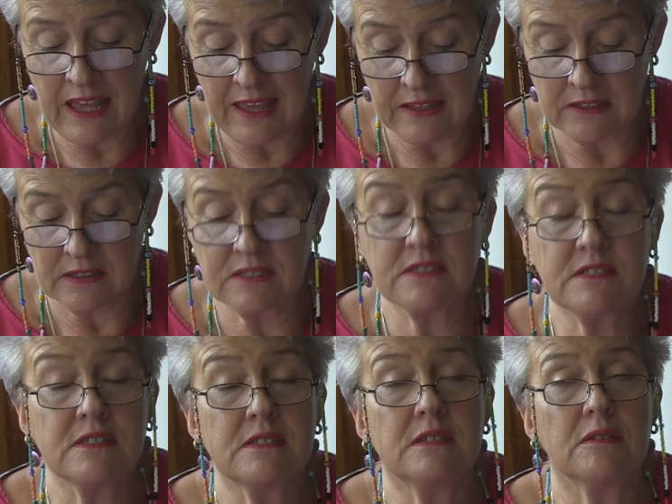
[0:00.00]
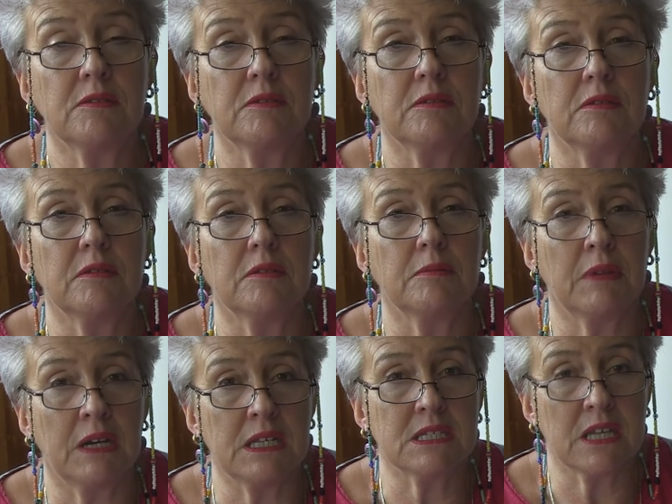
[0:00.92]
Ernsts
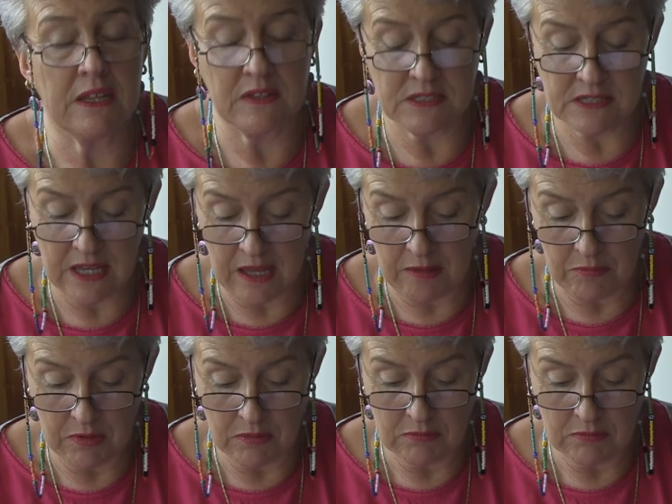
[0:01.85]
might say the same.